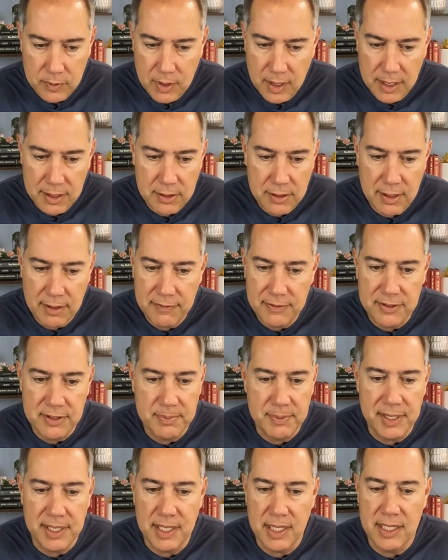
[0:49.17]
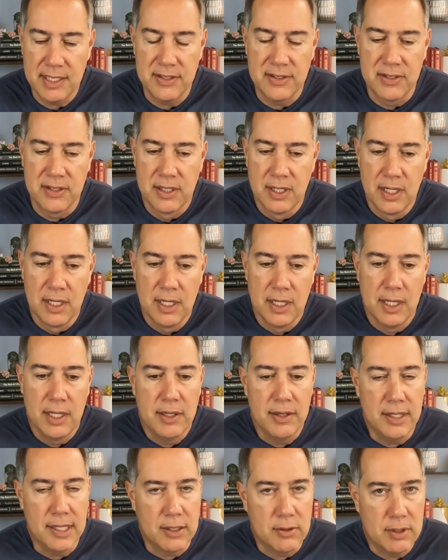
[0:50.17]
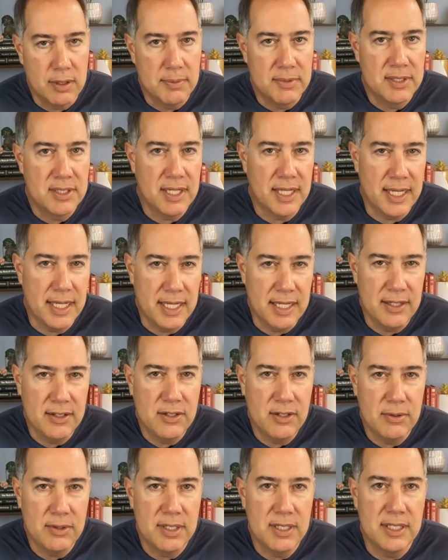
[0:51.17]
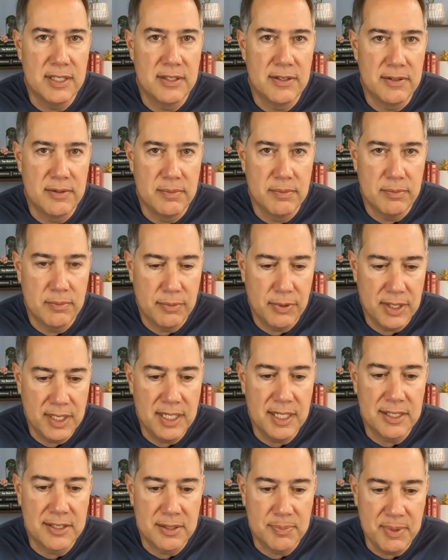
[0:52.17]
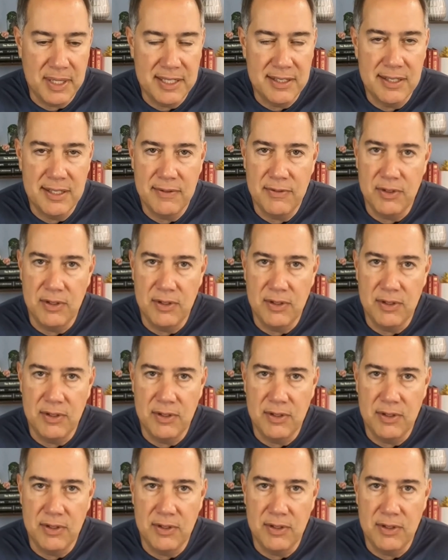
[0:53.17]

I don't know if it's because the equipment to get into it is pretty expensive.